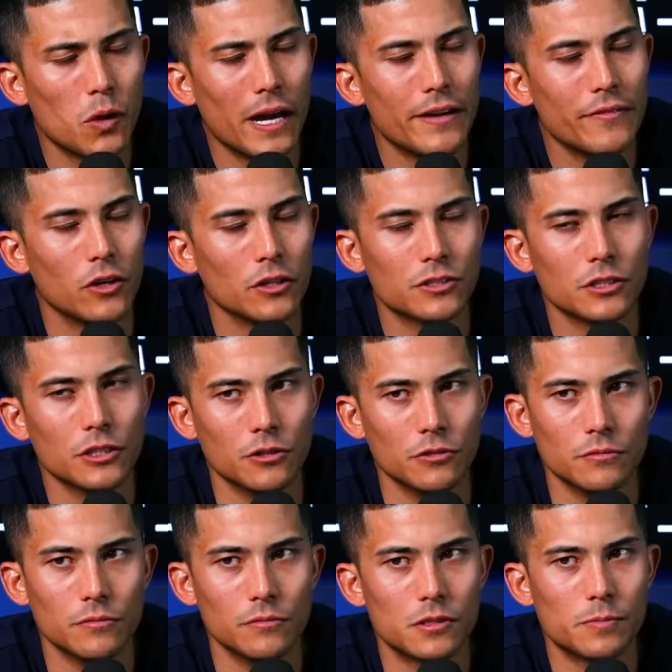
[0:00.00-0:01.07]
why I've also
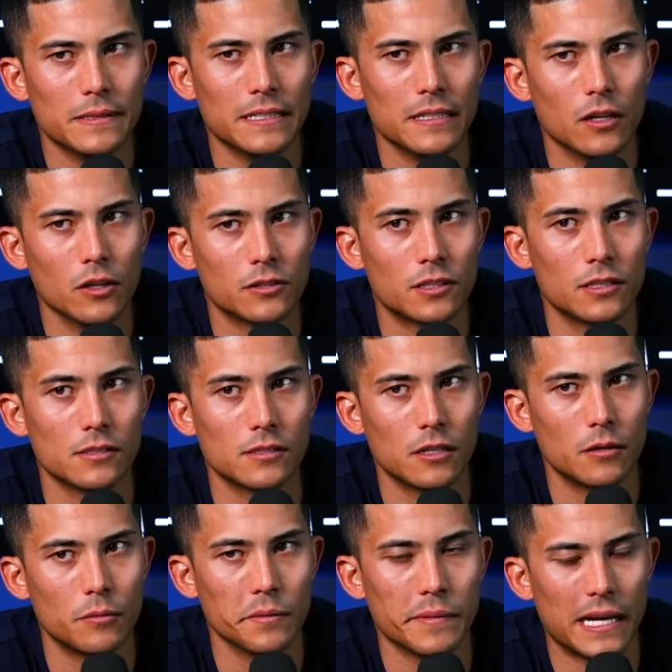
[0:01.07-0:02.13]
spent a
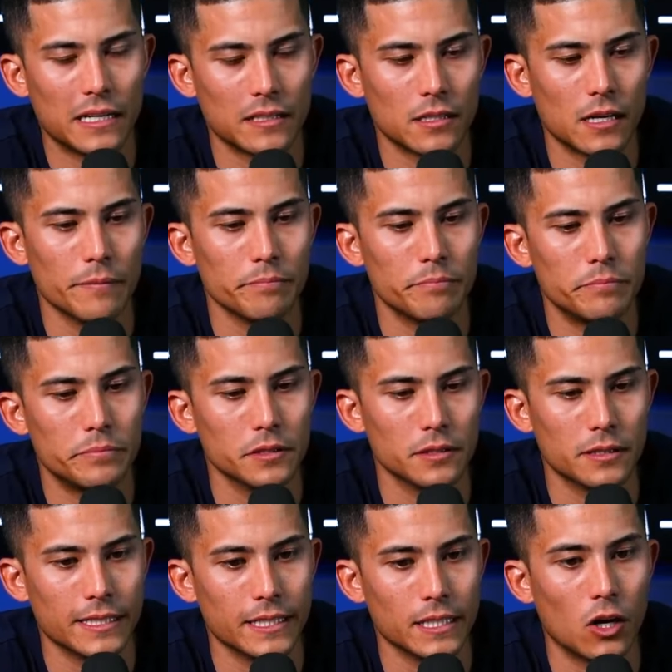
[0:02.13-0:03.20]
considerable amount of time
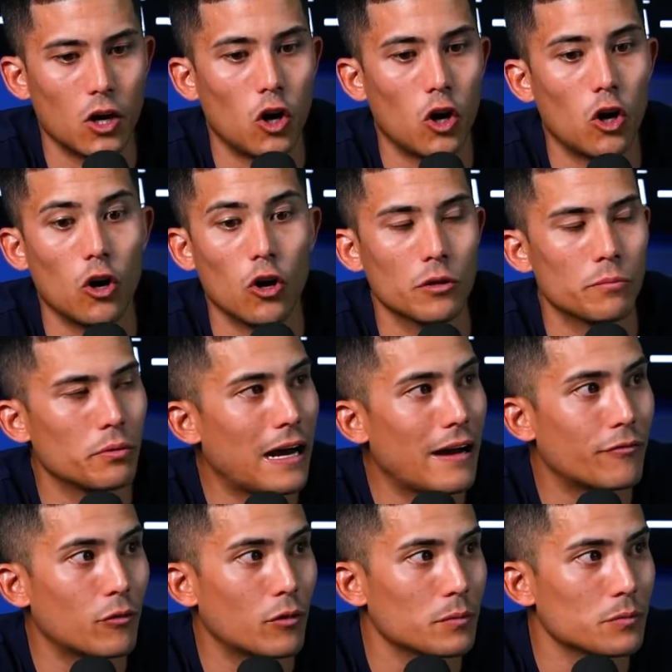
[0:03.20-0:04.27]
building all the
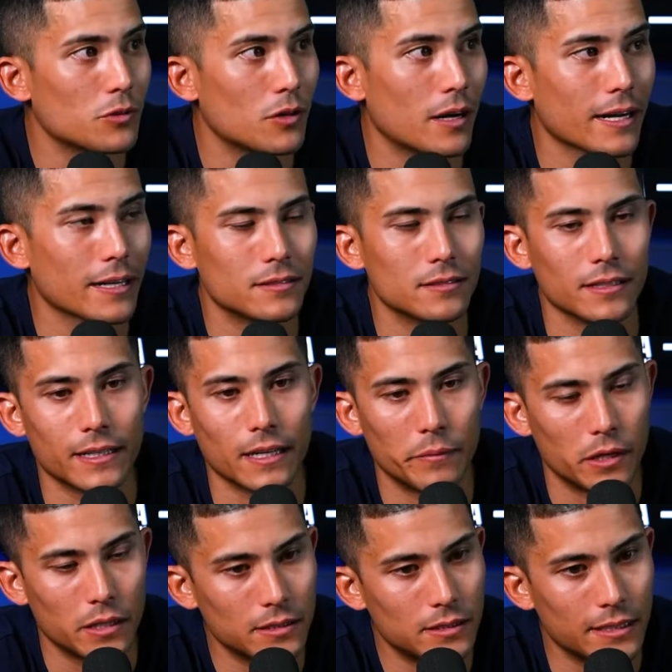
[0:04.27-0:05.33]
platforms, right? It's like I'm
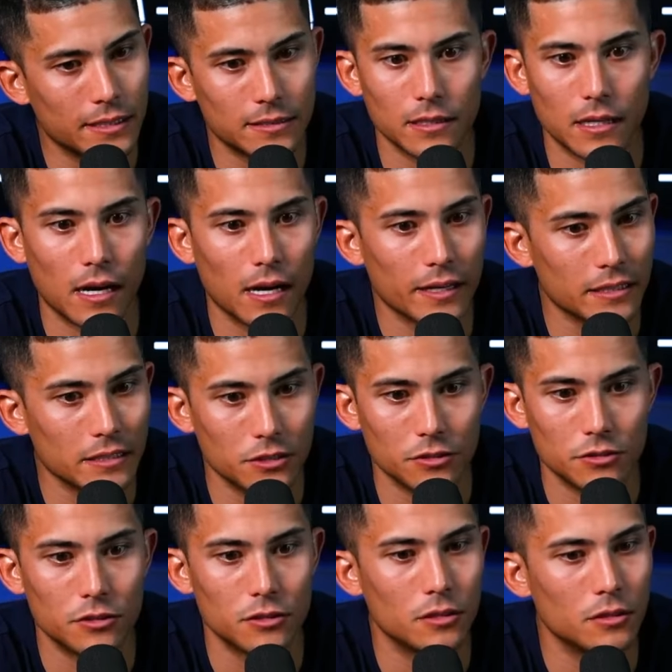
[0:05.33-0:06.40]
True. on TikTok and
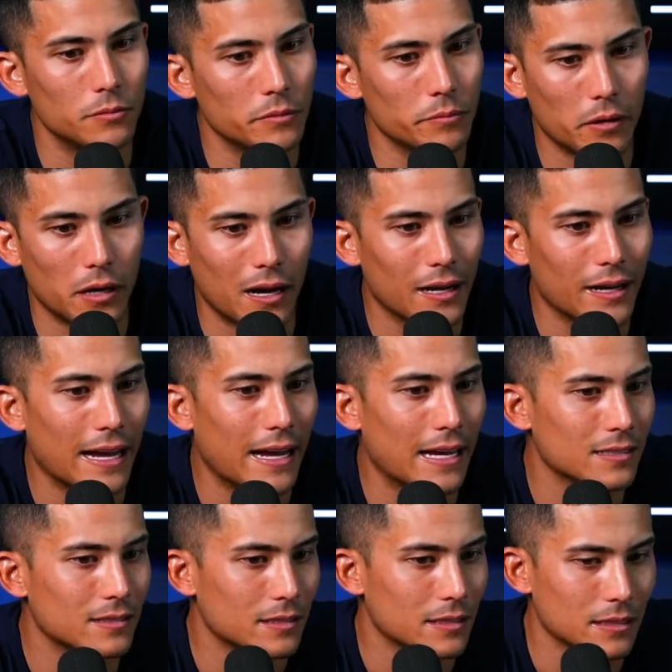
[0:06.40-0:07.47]
YouTube and
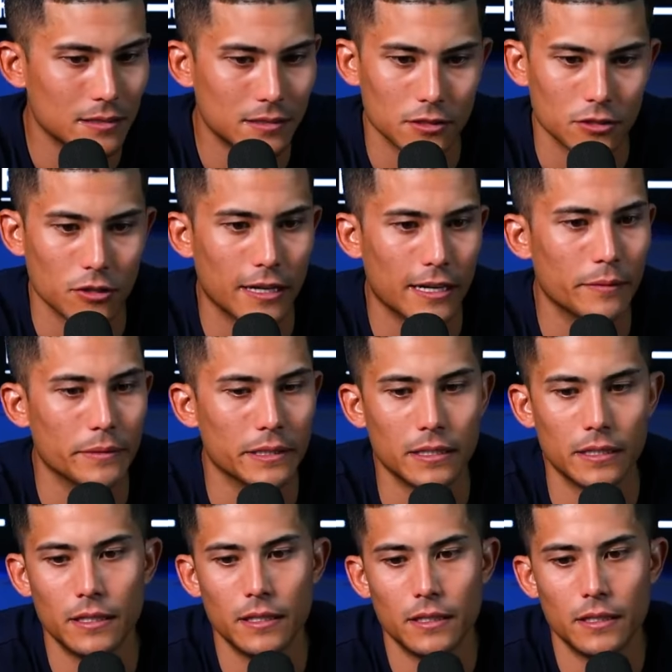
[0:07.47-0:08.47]
podcast and Instagram and